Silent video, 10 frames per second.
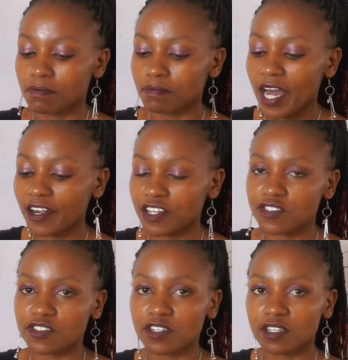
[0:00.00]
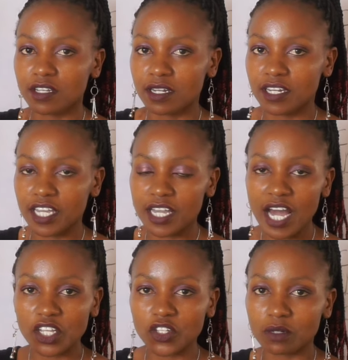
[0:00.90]
Parents' Day
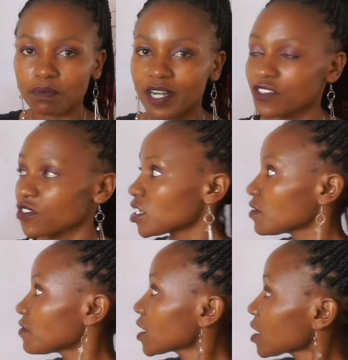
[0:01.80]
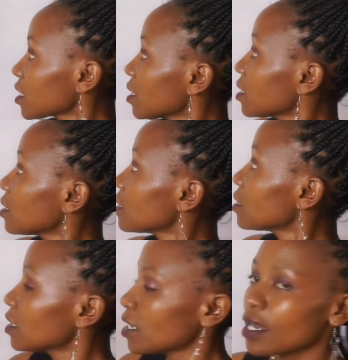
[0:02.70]
annual prize giving,
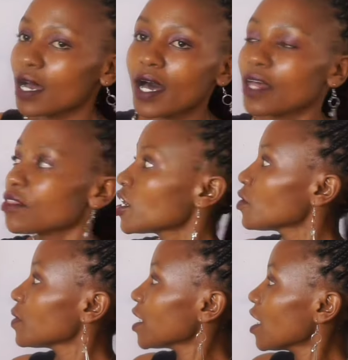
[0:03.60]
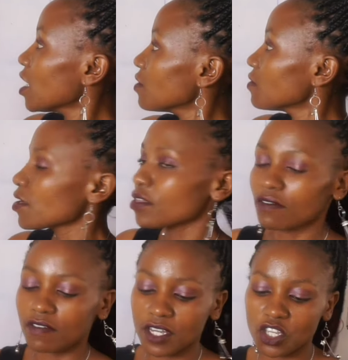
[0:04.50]
and then we have the
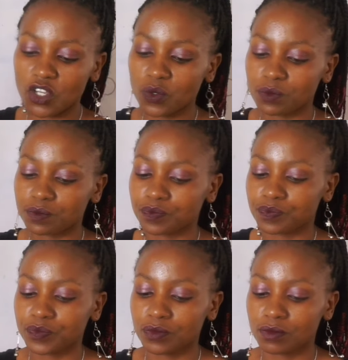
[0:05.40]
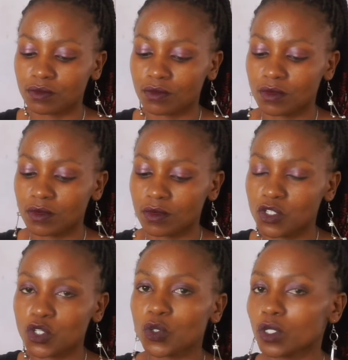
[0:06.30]
venue,
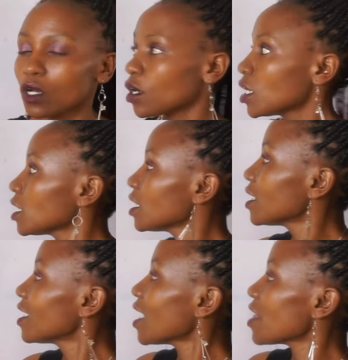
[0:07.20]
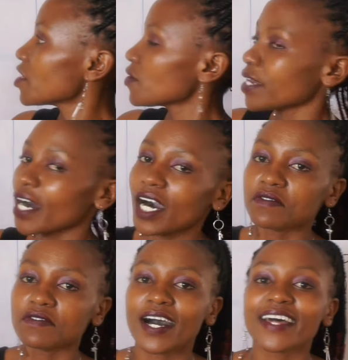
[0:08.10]
school hall, and then we
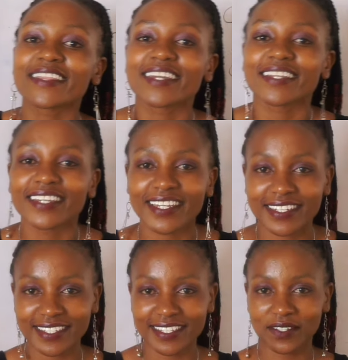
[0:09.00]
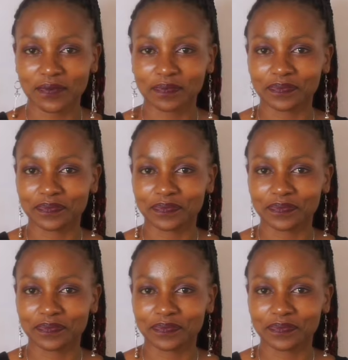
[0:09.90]
have the dates.